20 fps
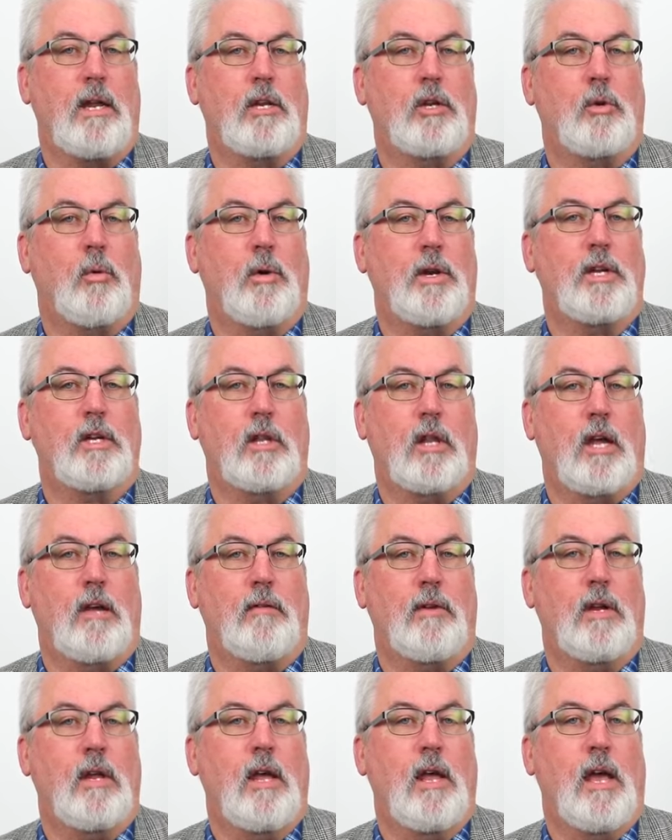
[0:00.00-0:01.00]
in
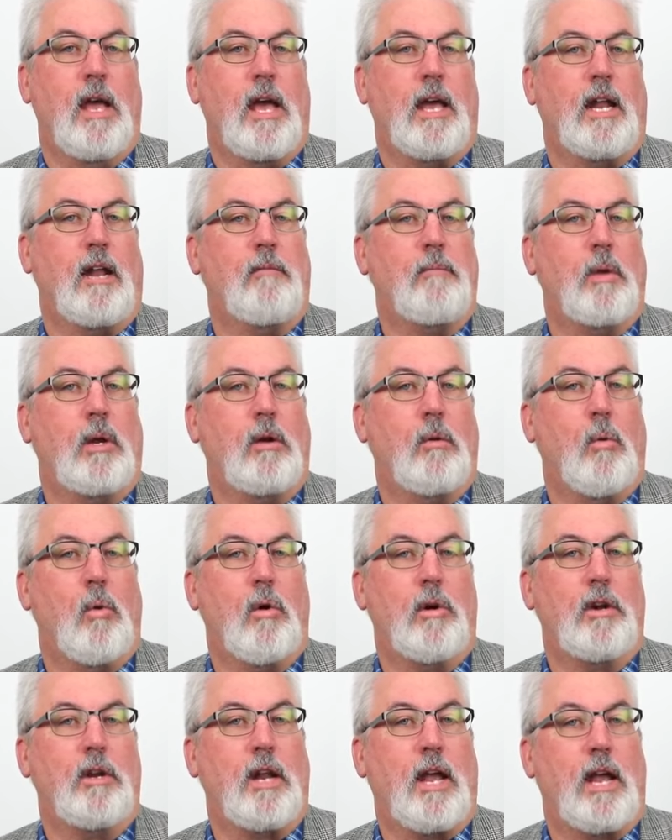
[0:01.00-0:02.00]
2011 and have been
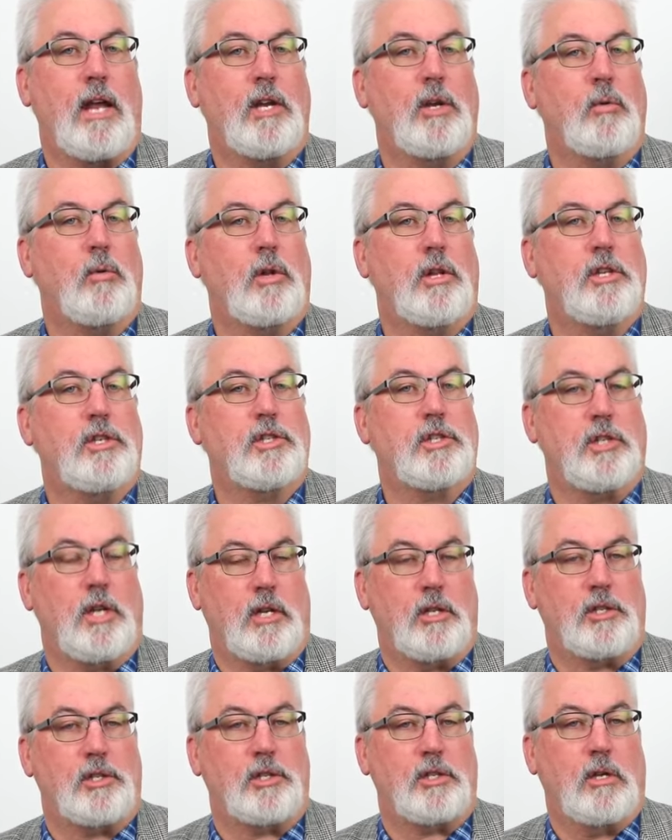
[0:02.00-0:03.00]
awarded annually
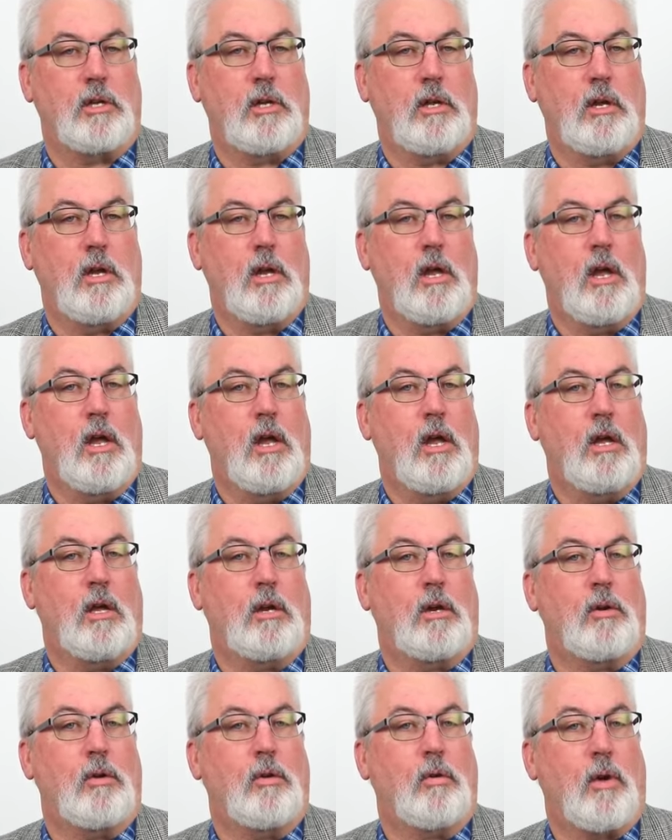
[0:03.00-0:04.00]
since.
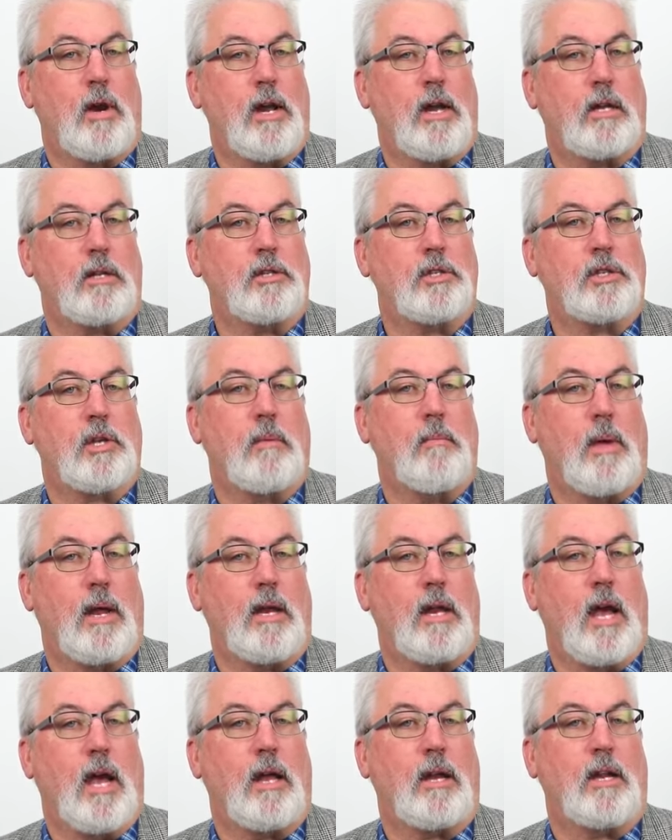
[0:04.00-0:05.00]
Grants
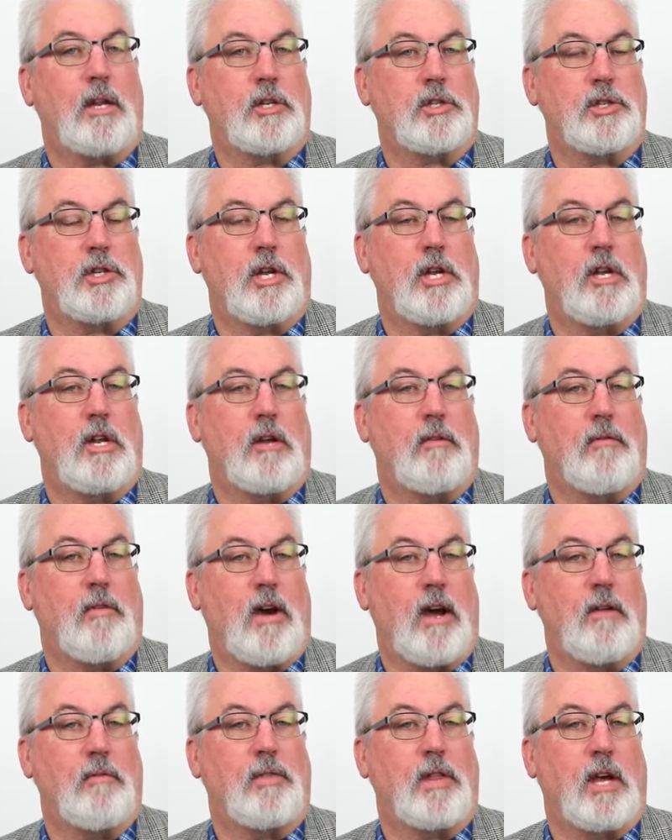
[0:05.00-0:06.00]
may not exceed
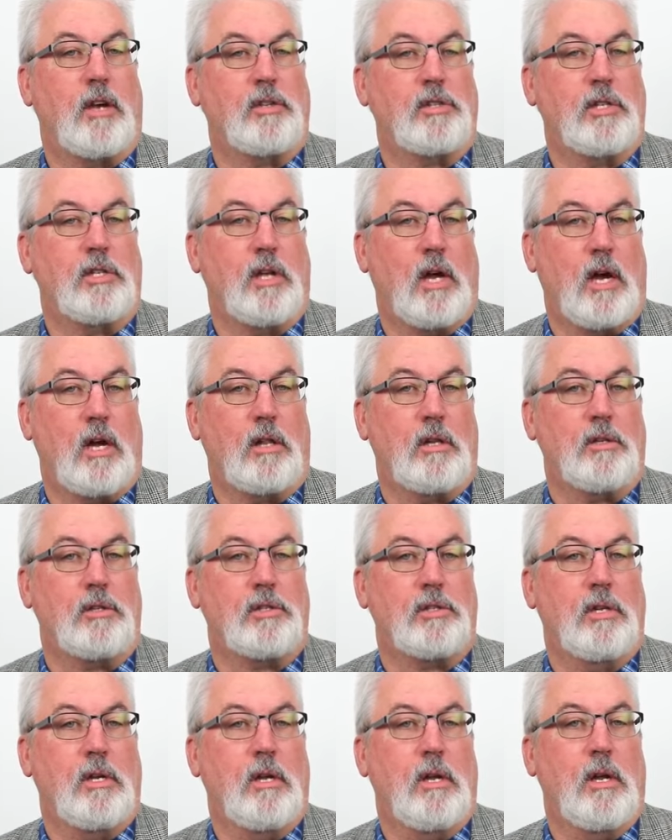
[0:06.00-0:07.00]

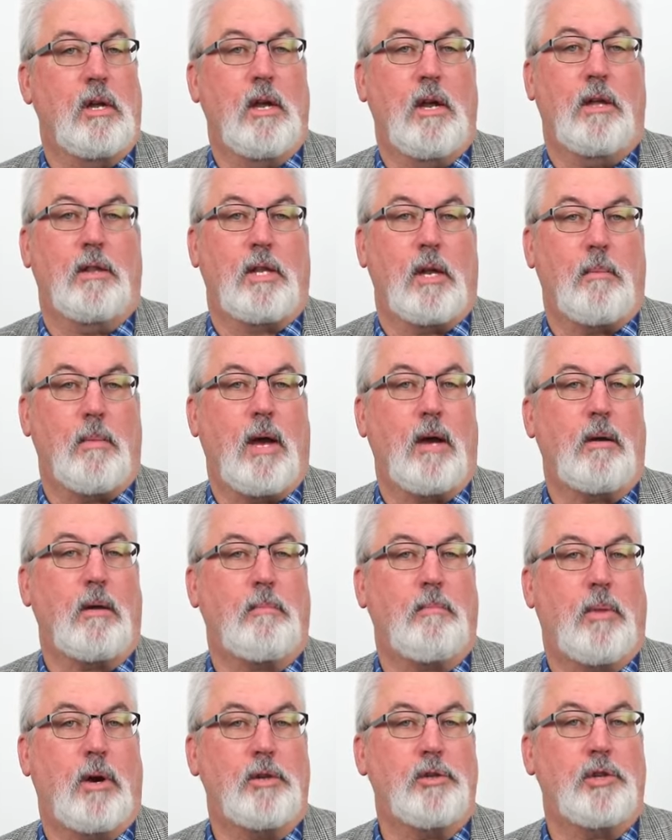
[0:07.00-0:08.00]
$5,000. The
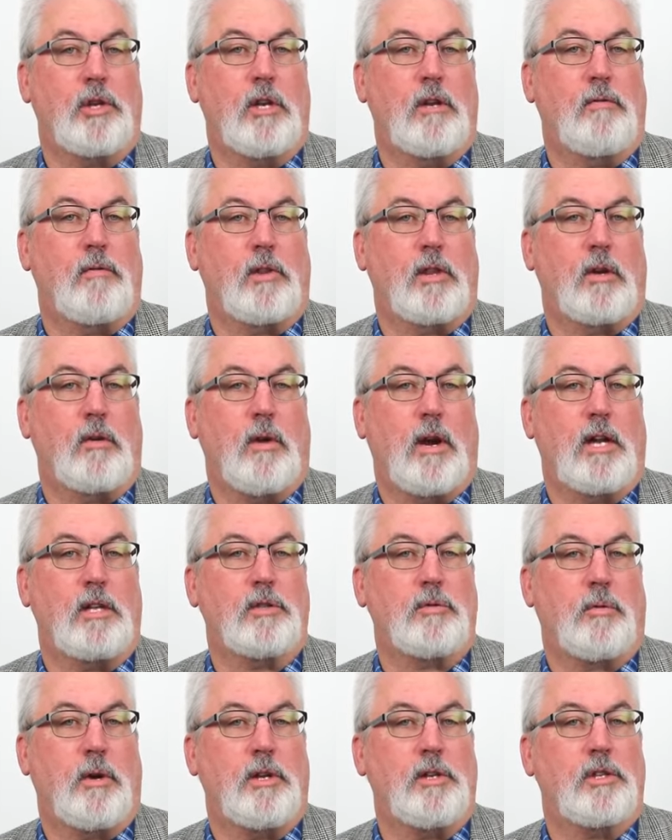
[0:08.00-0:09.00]
amount budgeted for the
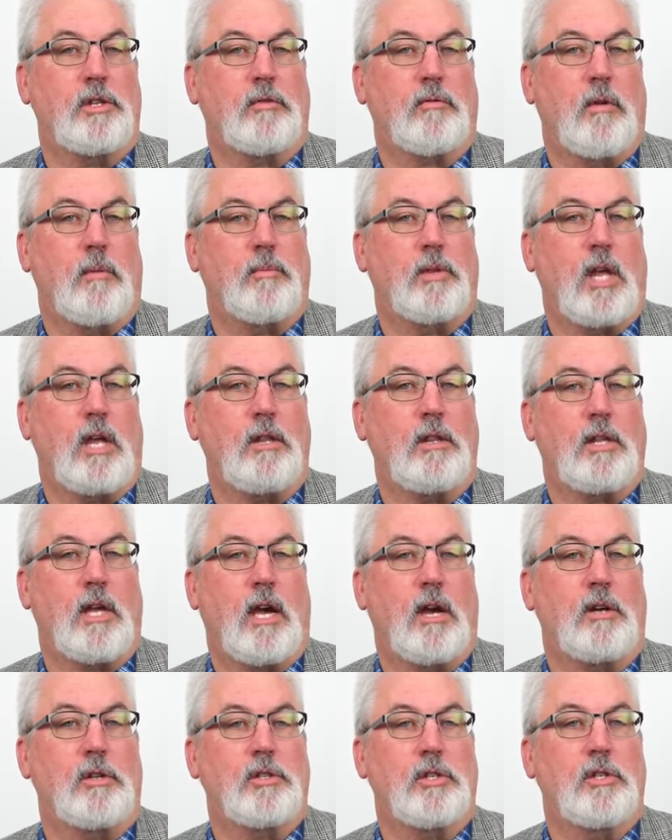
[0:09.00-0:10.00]
grants ranges from
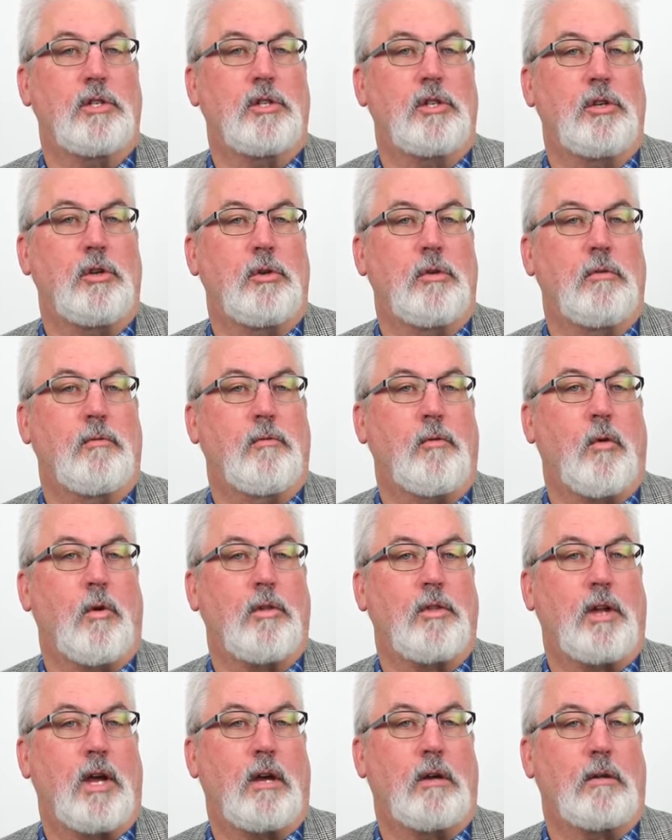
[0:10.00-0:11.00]
$10,000 to
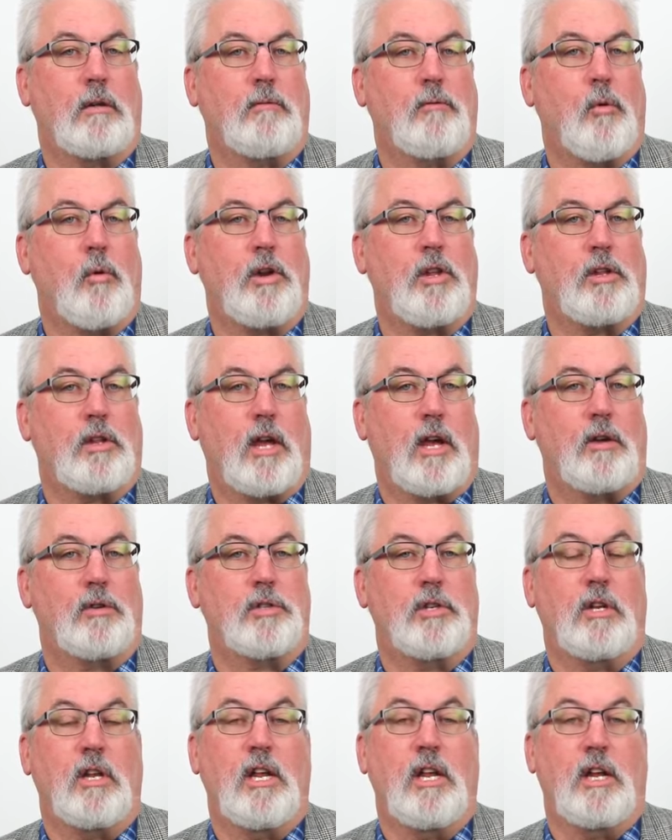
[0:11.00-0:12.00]

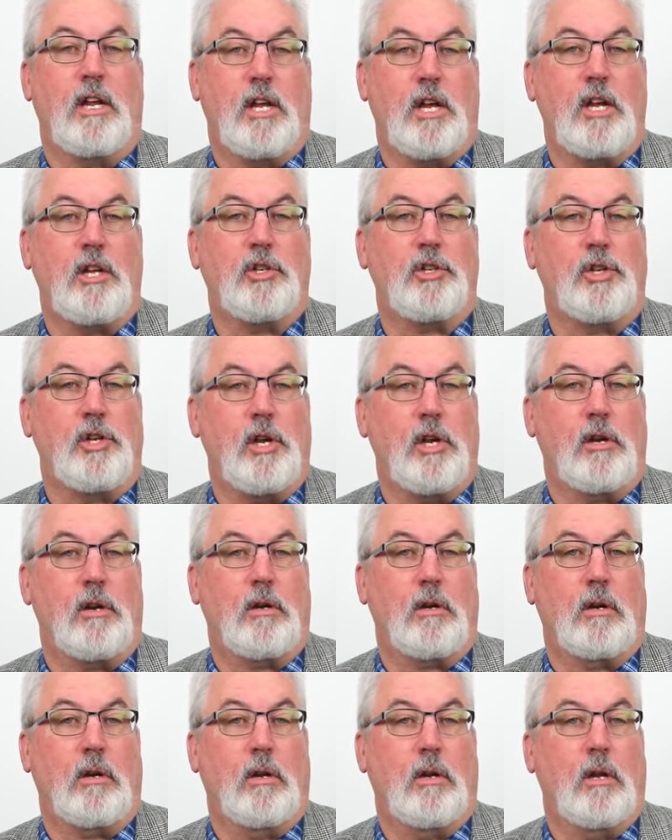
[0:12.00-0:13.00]
$40,000 each
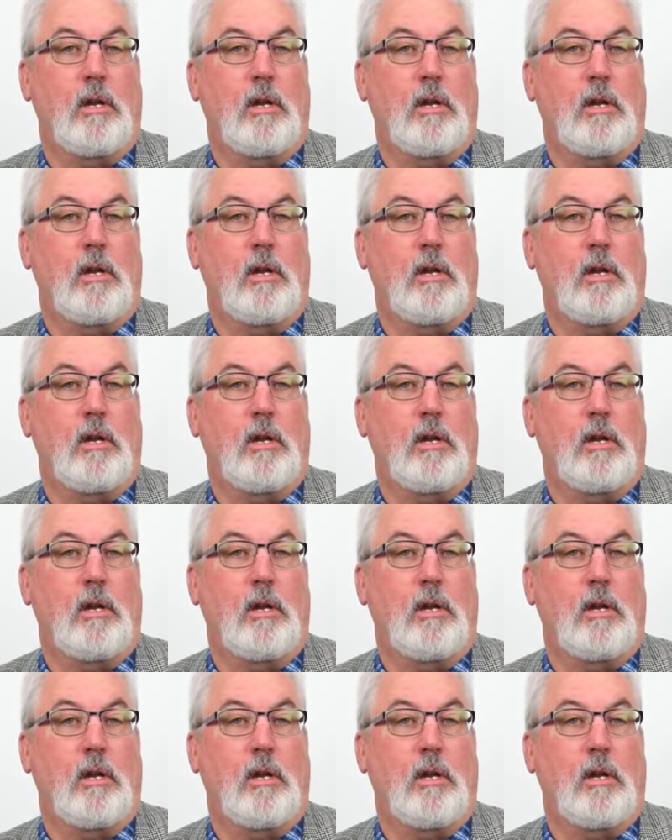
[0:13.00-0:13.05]
year.